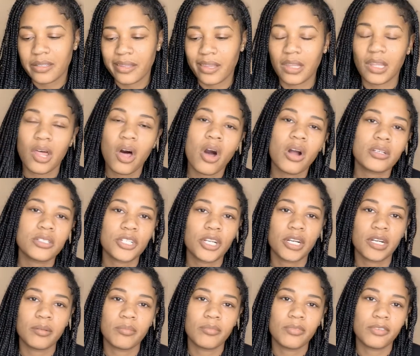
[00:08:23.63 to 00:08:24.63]
long
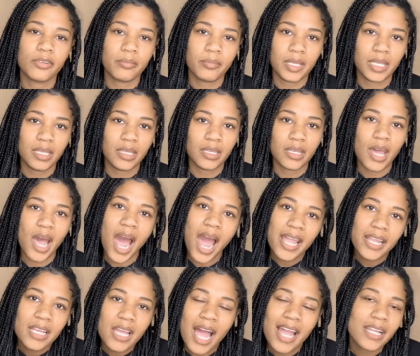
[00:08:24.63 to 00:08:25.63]
term for me.
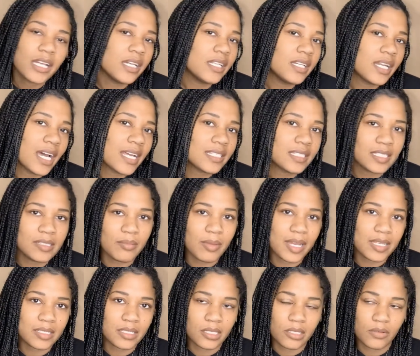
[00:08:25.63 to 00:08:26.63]
I could not see
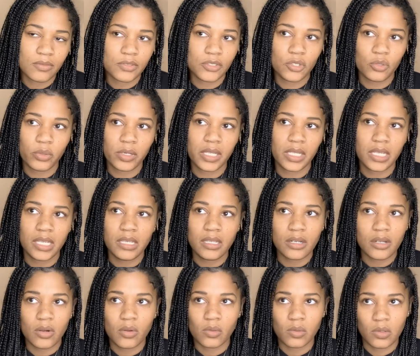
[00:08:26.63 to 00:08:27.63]
myself doing
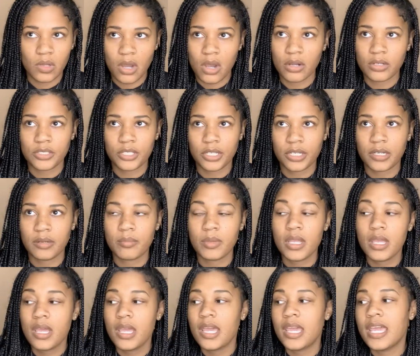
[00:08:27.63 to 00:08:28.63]
keto long term.
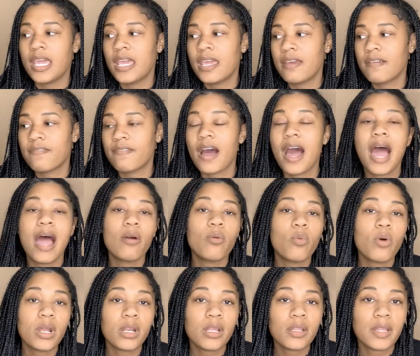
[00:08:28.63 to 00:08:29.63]
If I
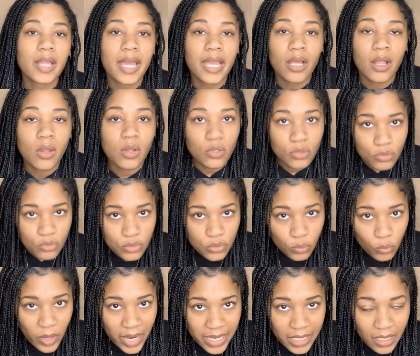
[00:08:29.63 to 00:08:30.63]
want to like lose
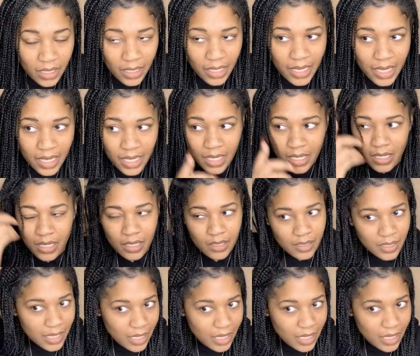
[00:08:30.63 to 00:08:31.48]
weight again,